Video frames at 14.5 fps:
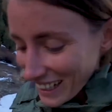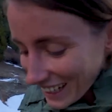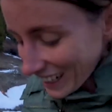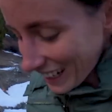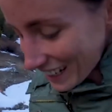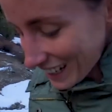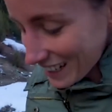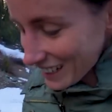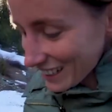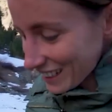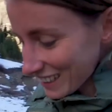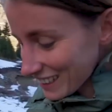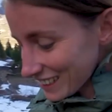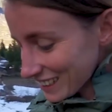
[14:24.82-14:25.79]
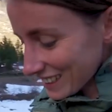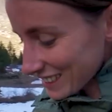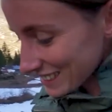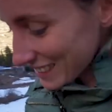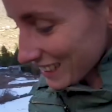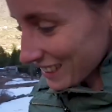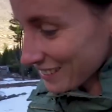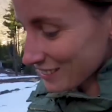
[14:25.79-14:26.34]
uh,
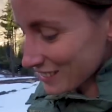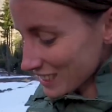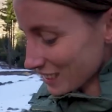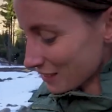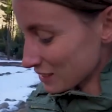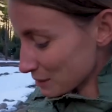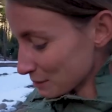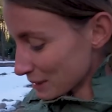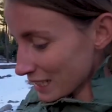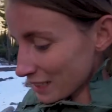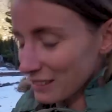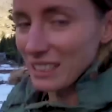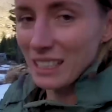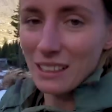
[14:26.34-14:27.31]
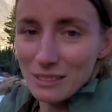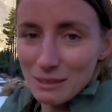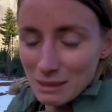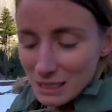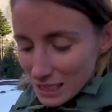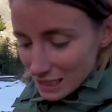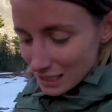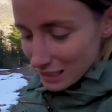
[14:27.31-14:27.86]
so yeah, we're just having some tea, we're gonna have some
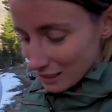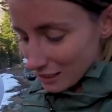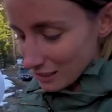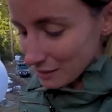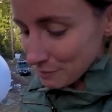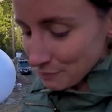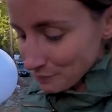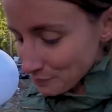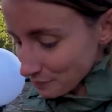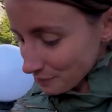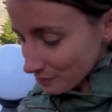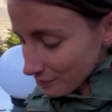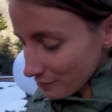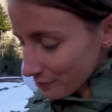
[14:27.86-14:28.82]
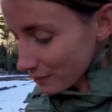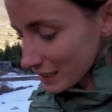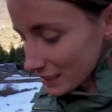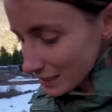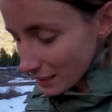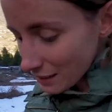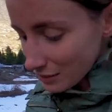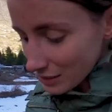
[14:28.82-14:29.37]
dinner
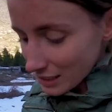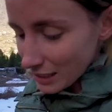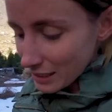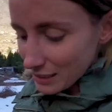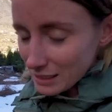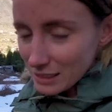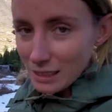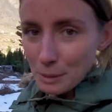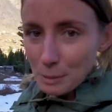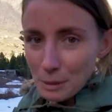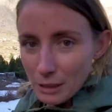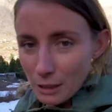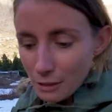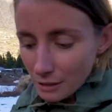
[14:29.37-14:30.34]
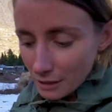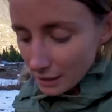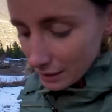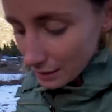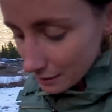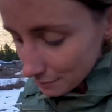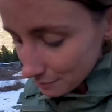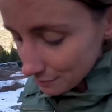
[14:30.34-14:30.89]
soon. Set up tonight. It's gonna be pretty cold I think.